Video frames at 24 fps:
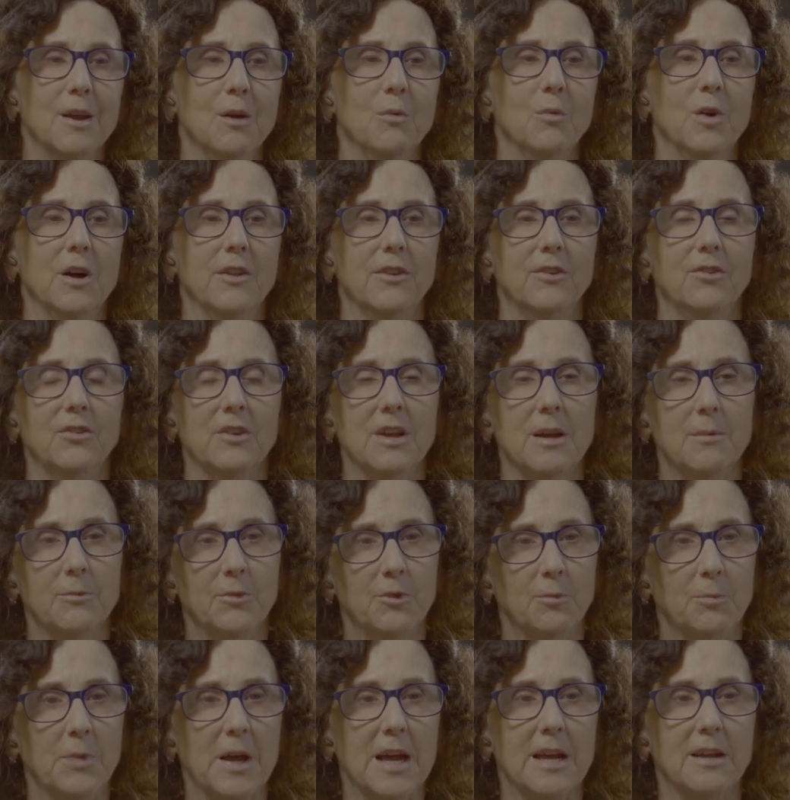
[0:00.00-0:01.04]
Well, this
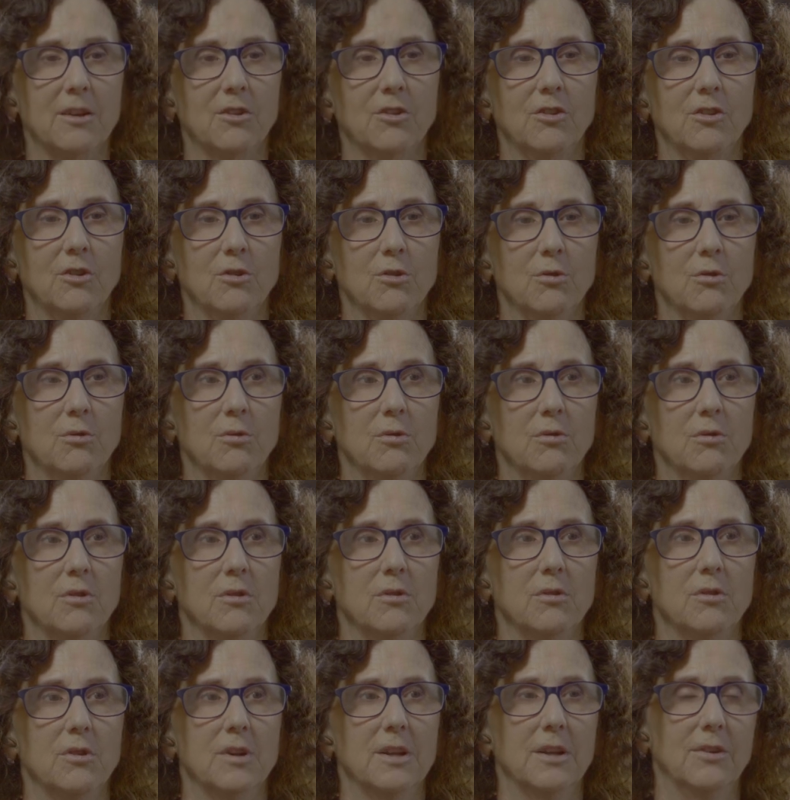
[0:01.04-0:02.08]
comes back to
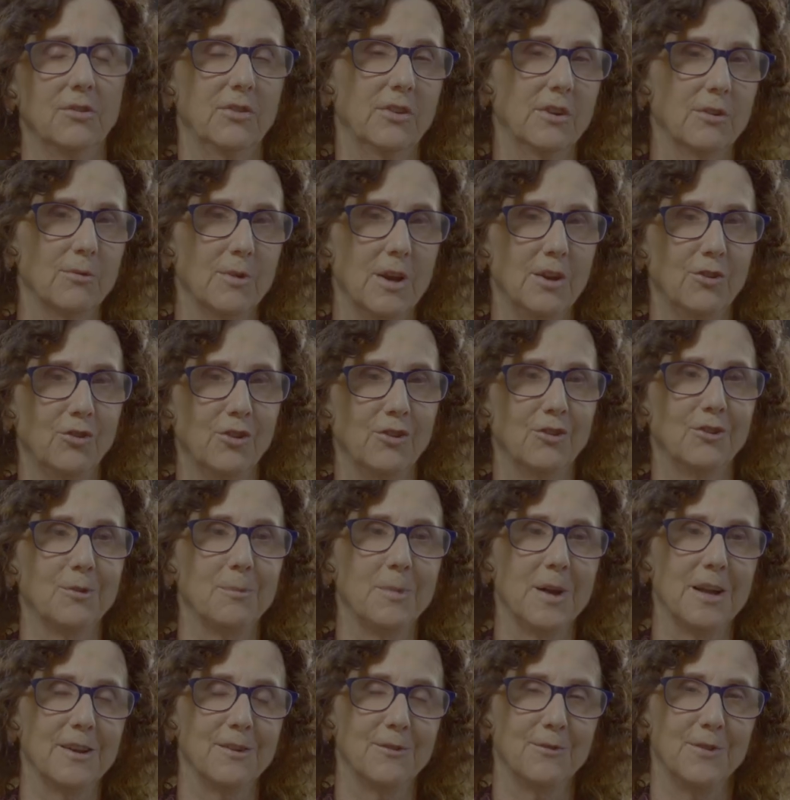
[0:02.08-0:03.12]
considerations
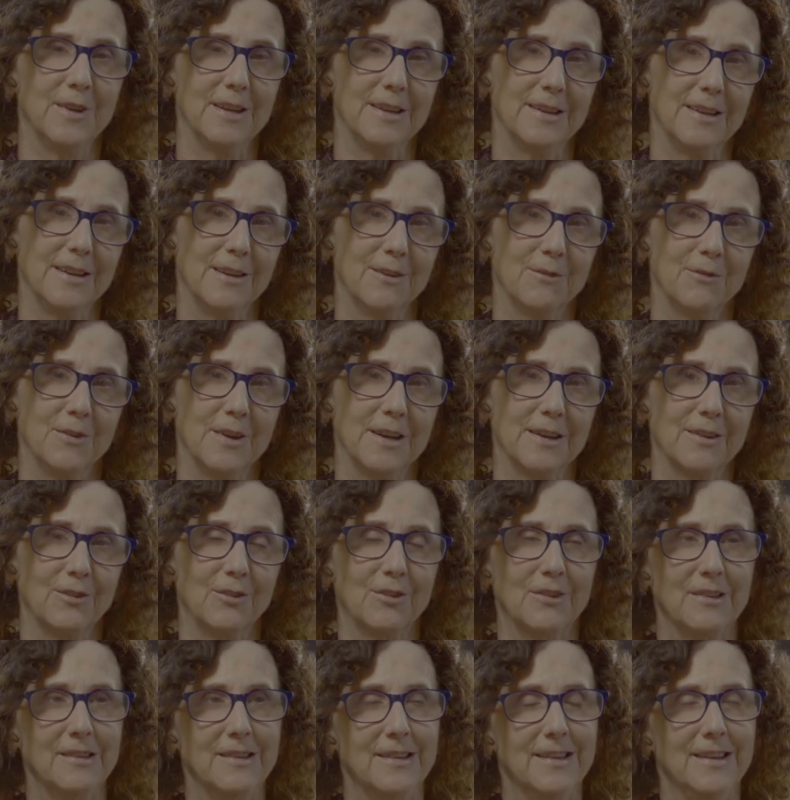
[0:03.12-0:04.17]
about avidity
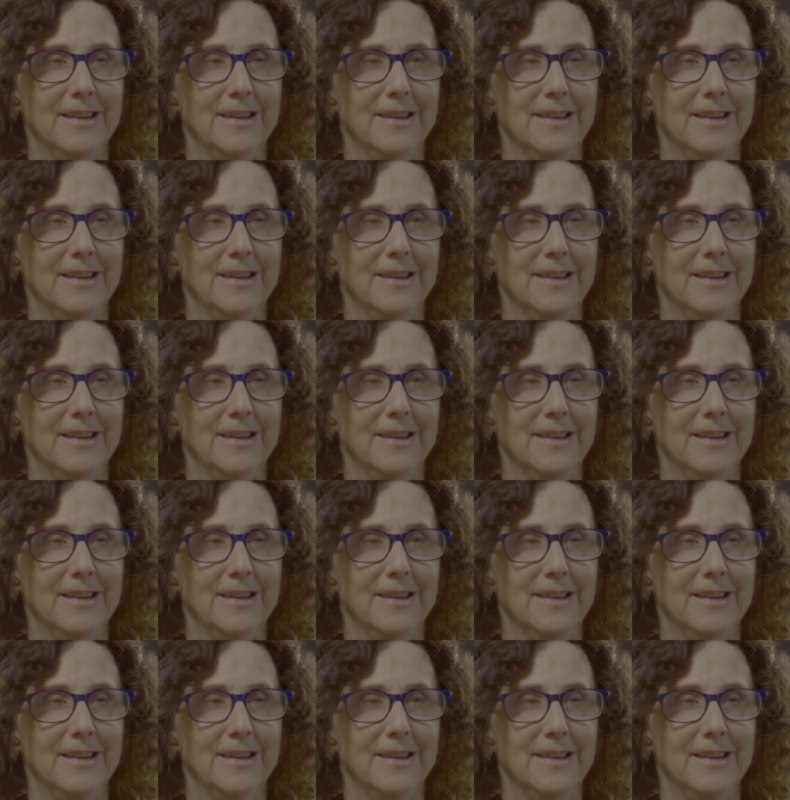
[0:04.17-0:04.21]
effects.